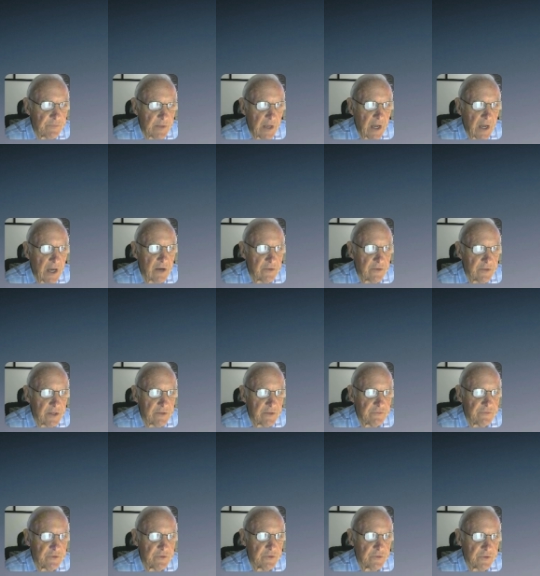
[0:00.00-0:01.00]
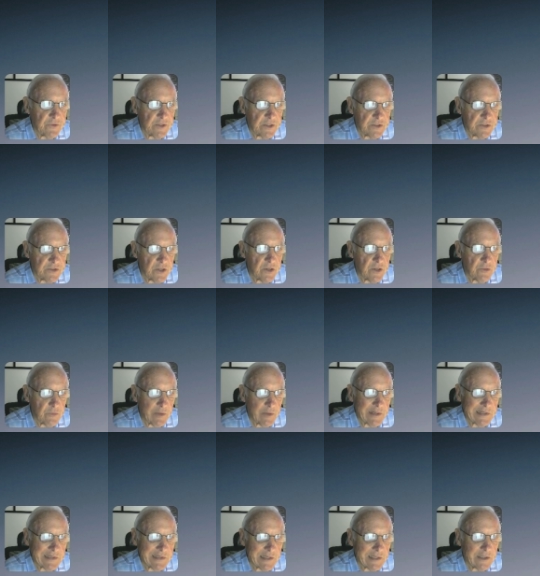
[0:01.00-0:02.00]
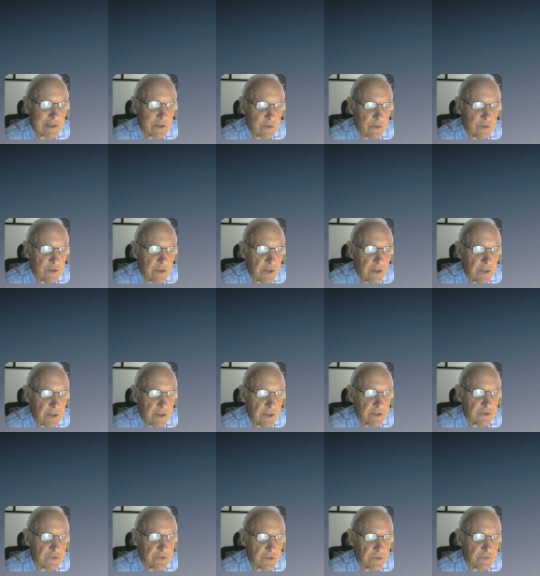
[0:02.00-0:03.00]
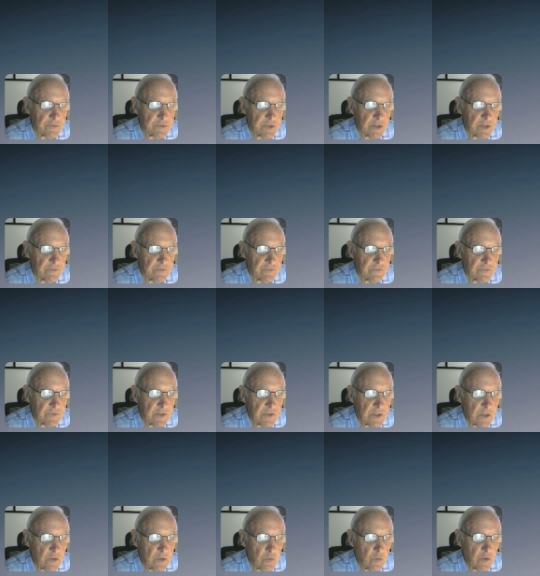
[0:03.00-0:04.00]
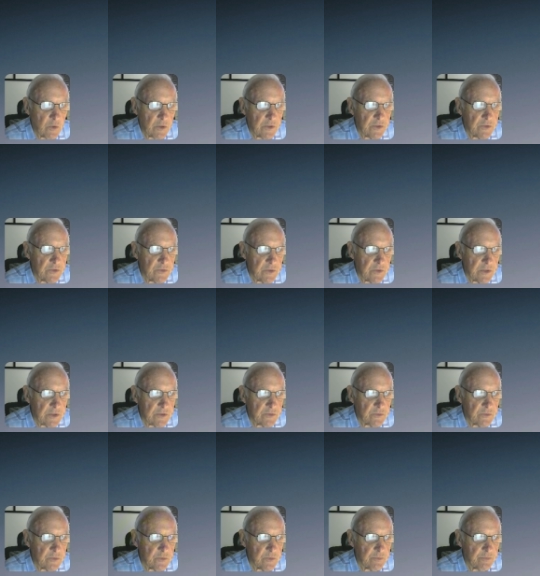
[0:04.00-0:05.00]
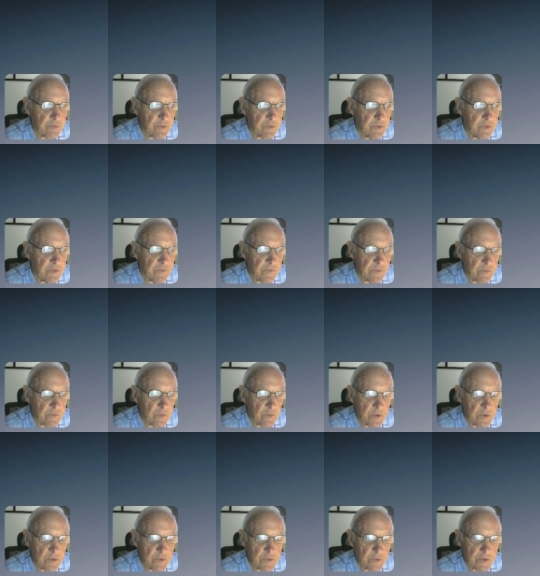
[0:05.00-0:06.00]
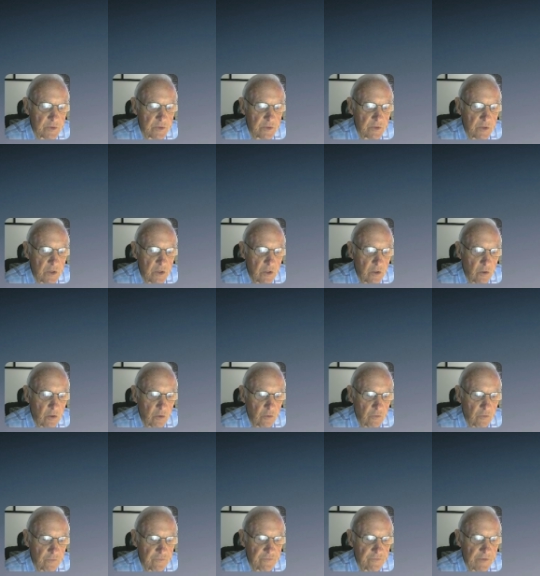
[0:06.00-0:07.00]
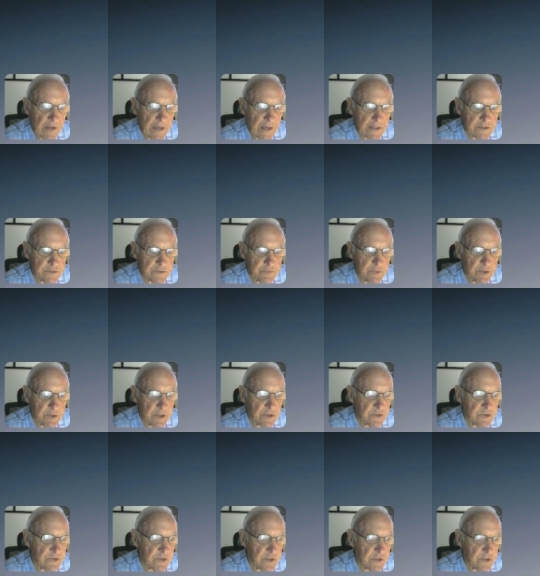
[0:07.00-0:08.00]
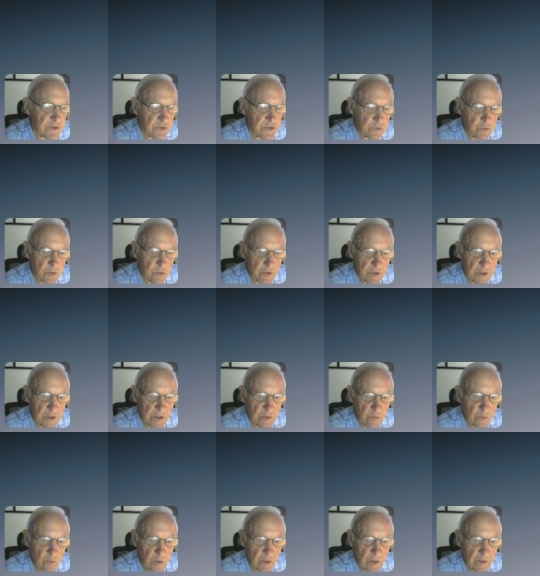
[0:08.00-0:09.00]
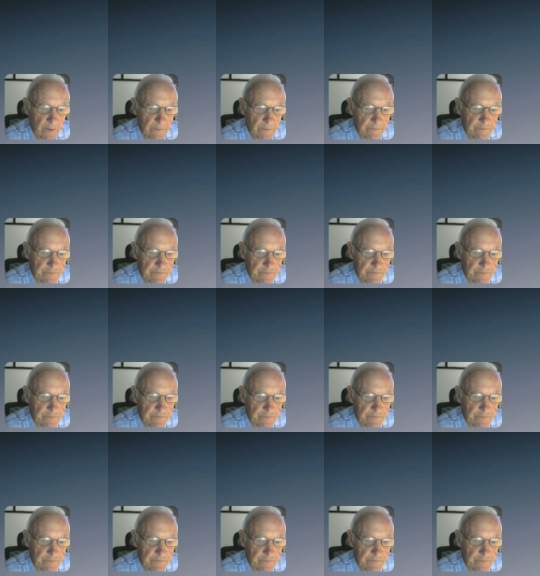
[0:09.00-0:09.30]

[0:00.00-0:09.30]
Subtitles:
how they feel things are right now in terms of where you need to improve and where you can hold fast because things are working well.